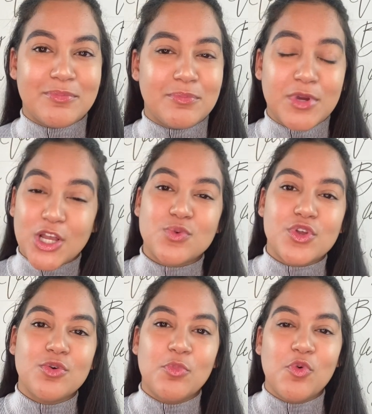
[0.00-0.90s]
because when
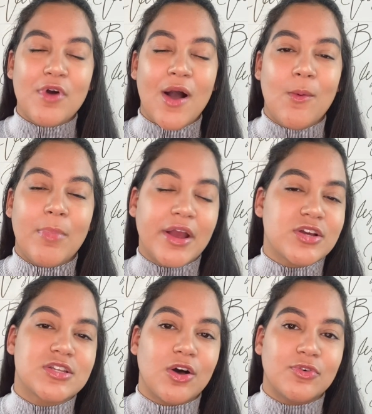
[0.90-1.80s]
you move out by
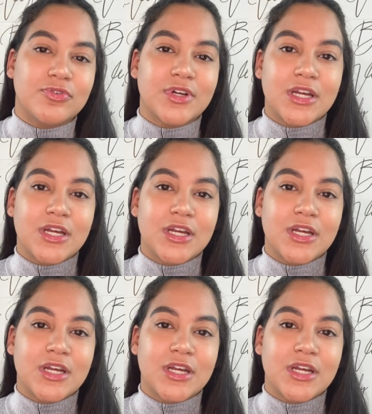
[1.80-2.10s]
yourself,